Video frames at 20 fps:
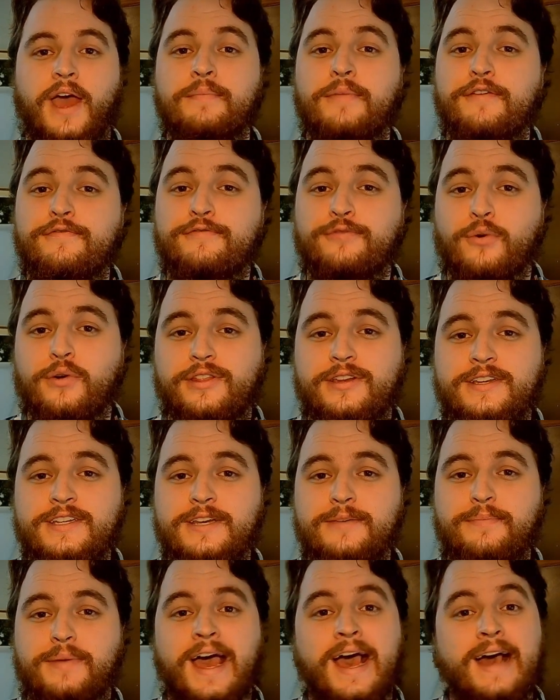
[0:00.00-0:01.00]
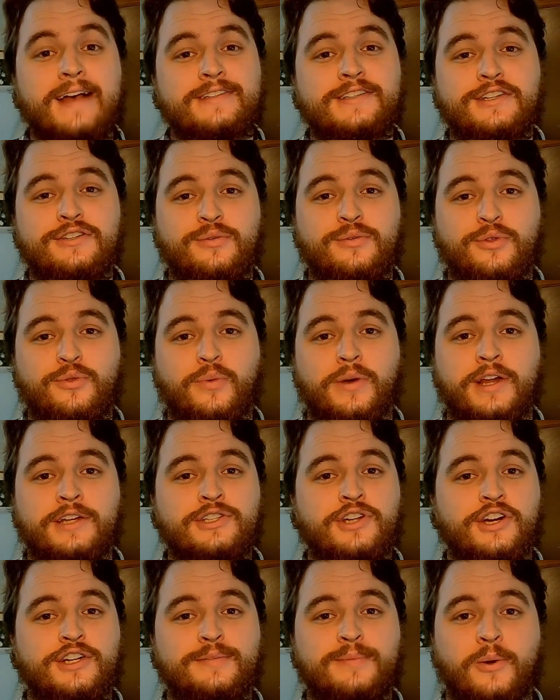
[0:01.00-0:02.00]
And my fourth tip has to do with what I
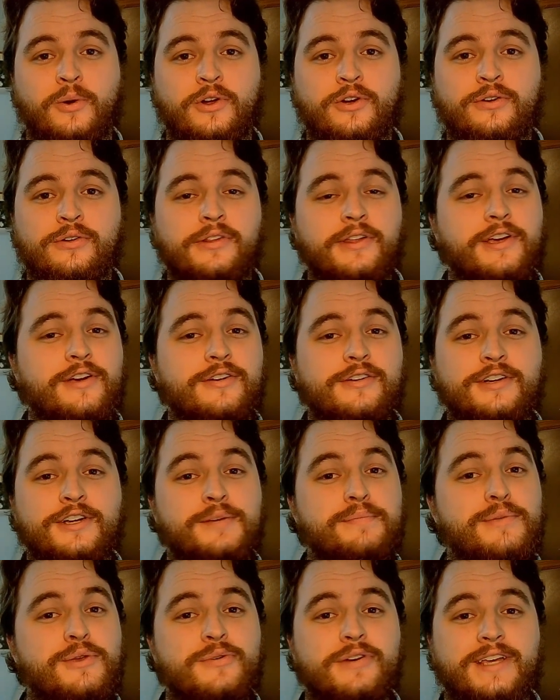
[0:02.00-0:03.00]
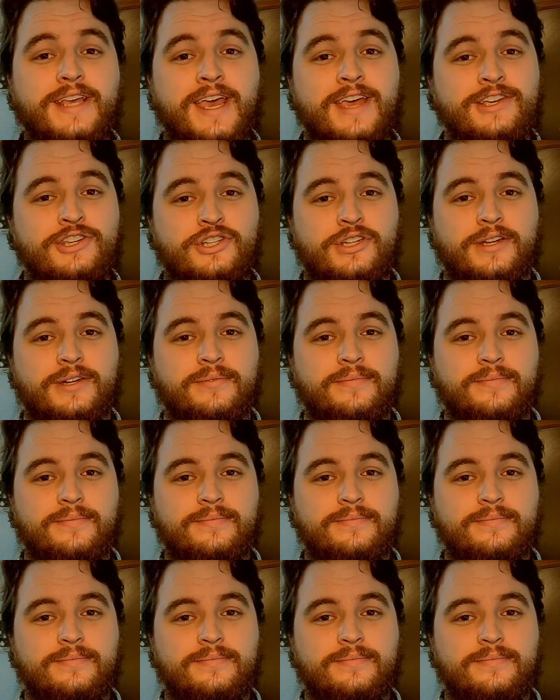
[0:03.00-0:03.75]
talked about earlier, communication.